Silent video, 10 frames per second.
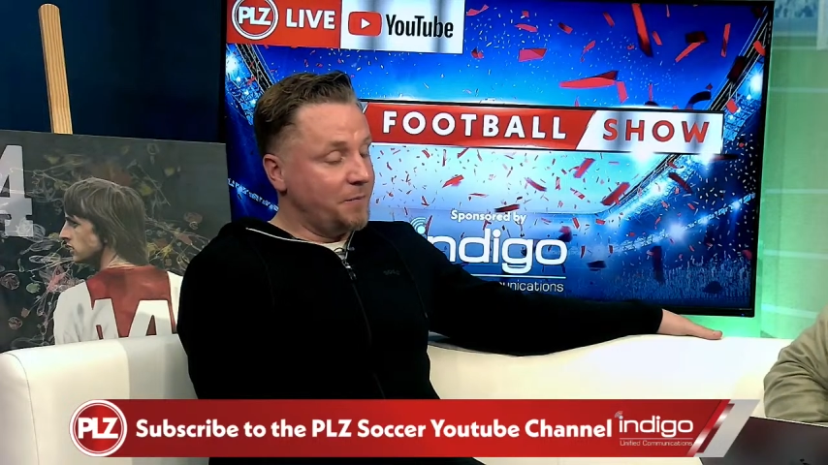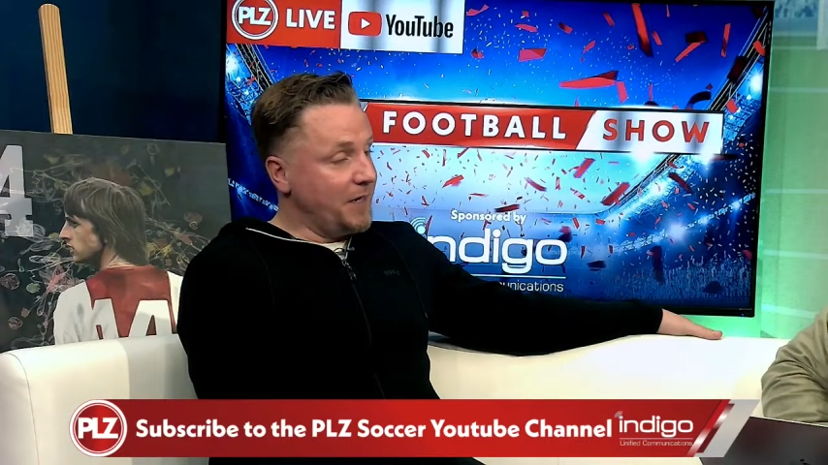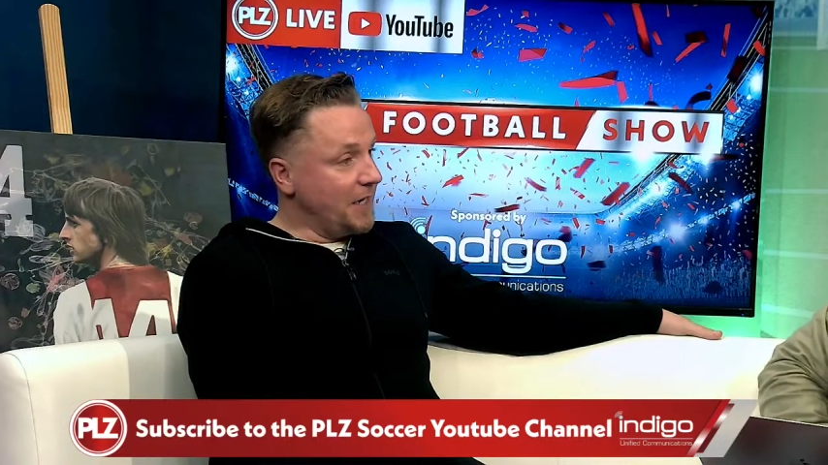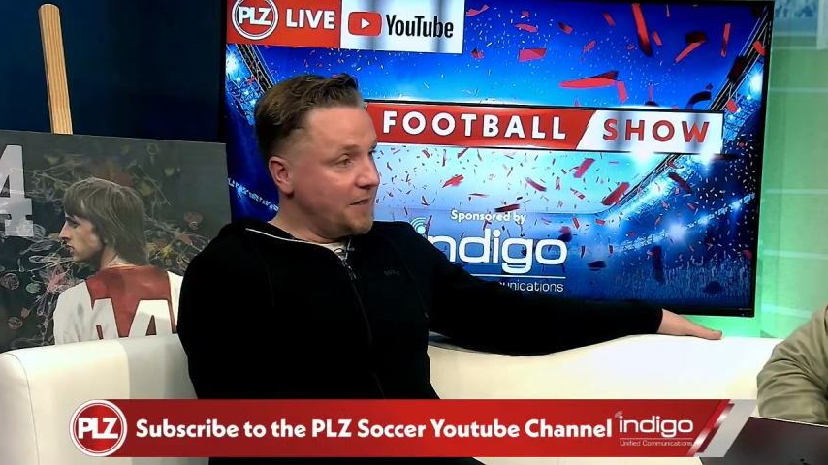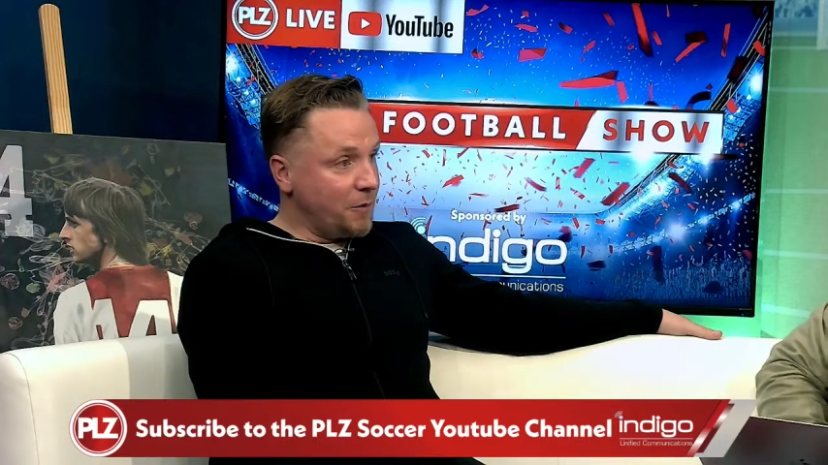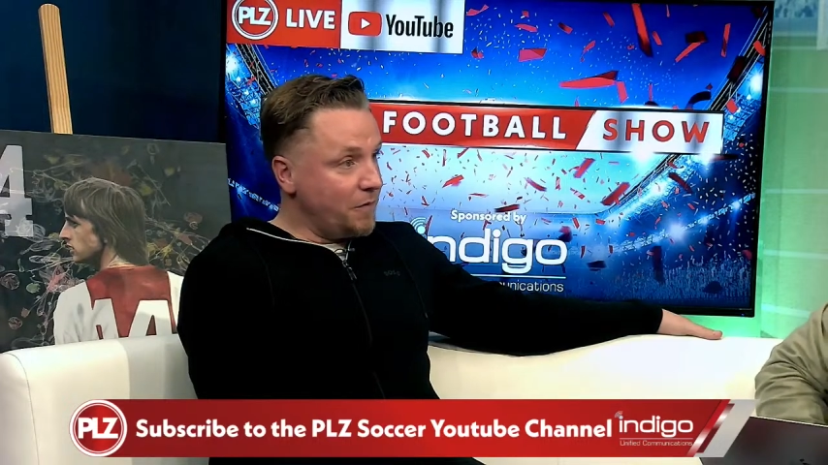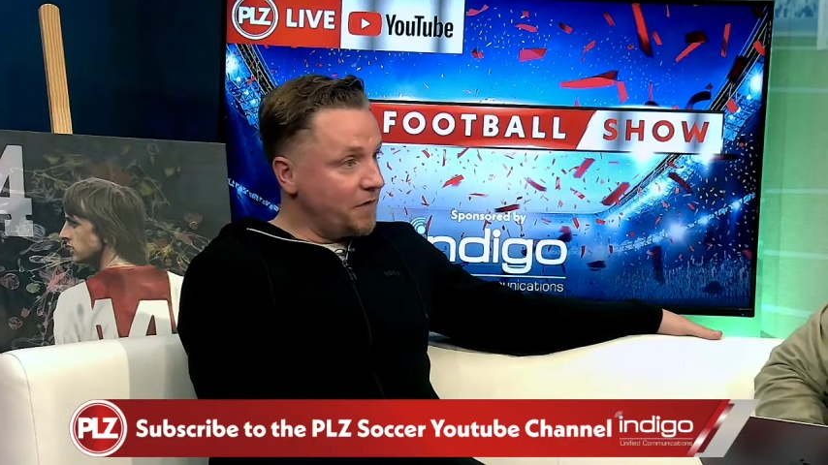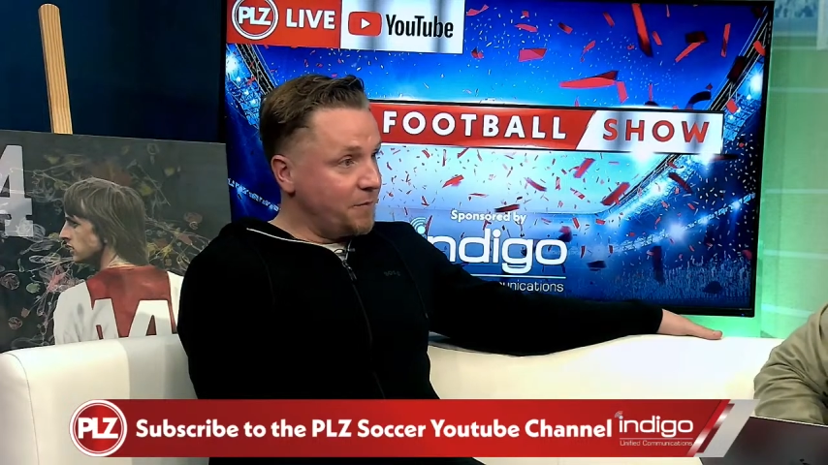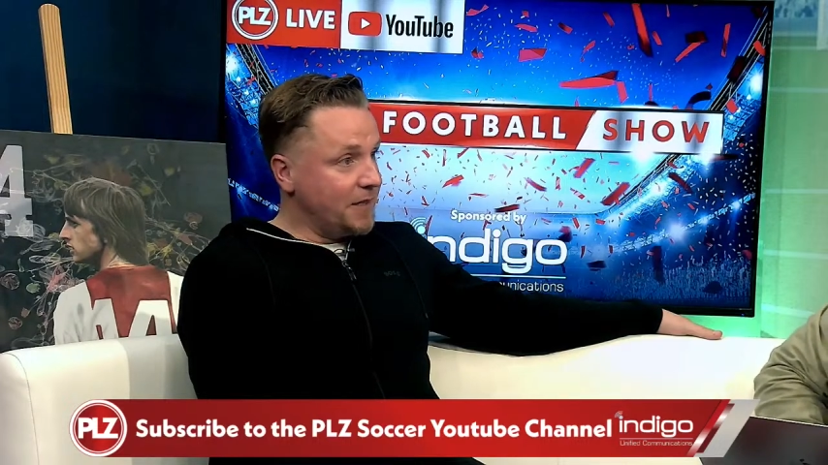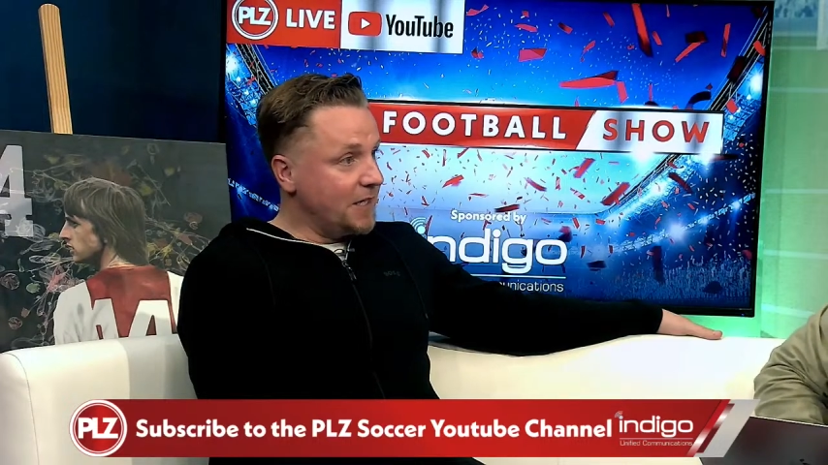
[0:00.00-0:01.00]
They've paid him
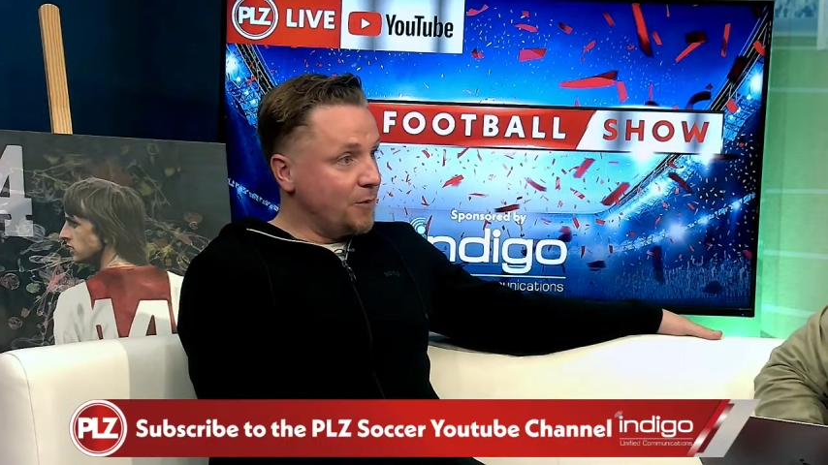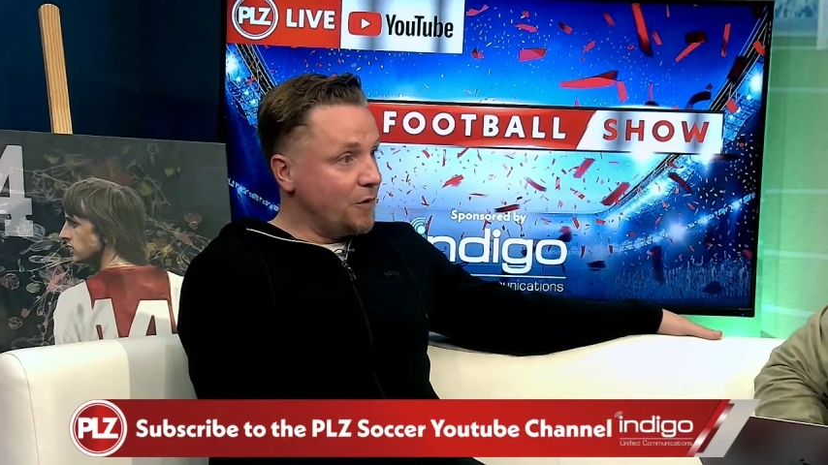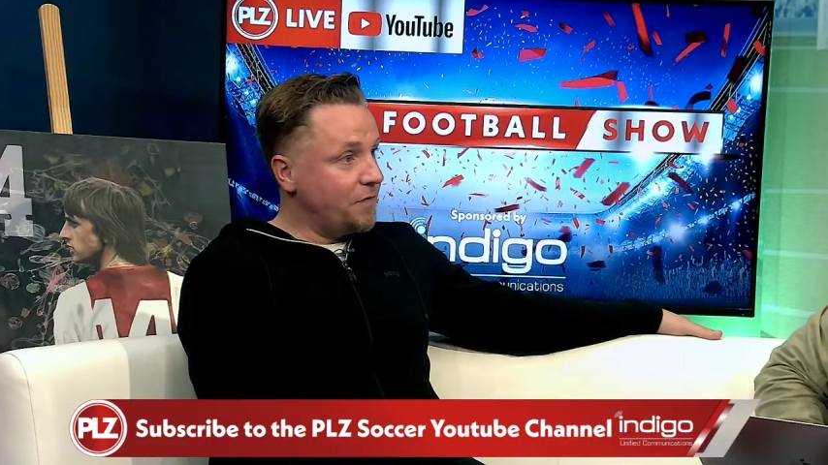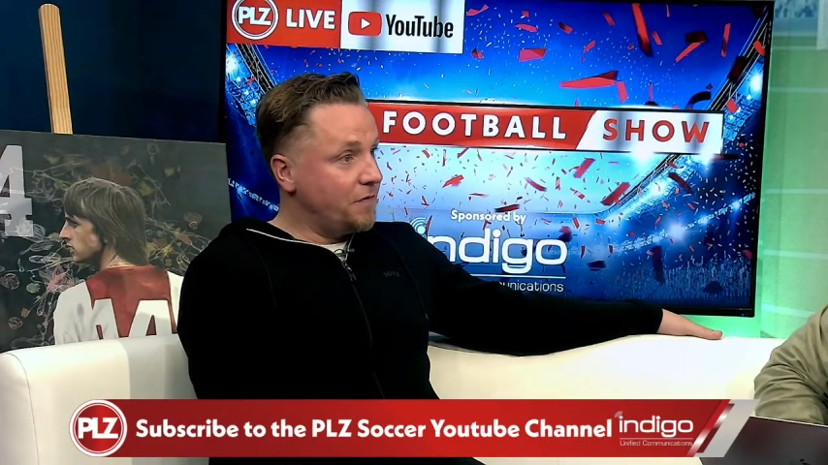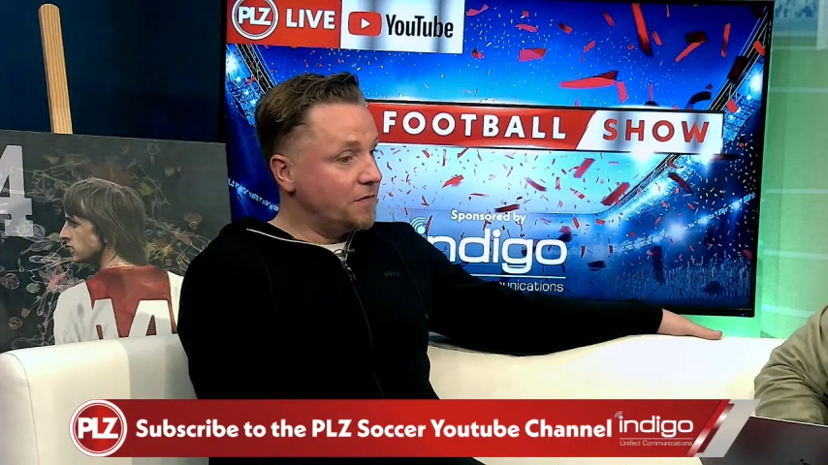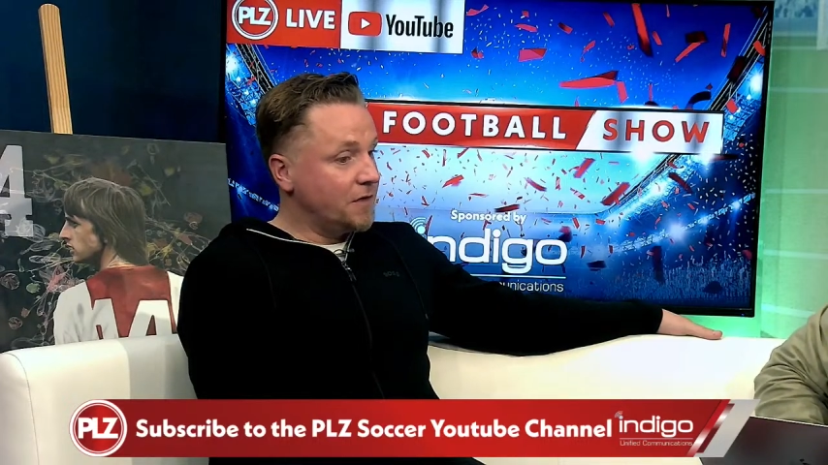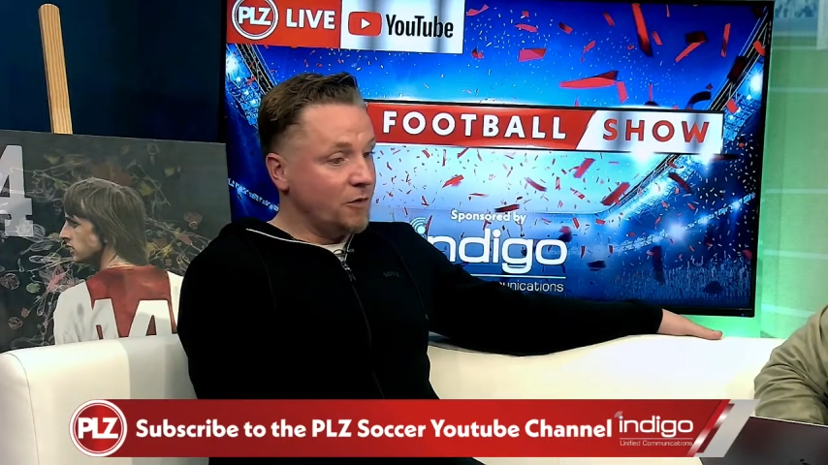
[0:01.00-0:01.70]
off. They've paid him off.